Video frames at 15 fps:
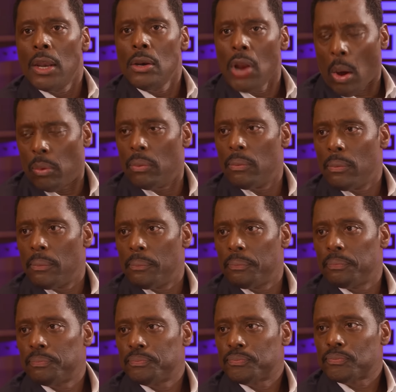No. You're
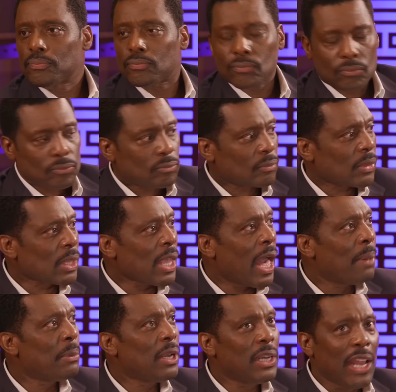not. Okay. So you
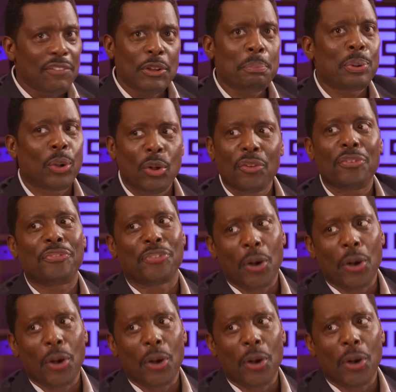weren't I'm a Liverpool the Eagles...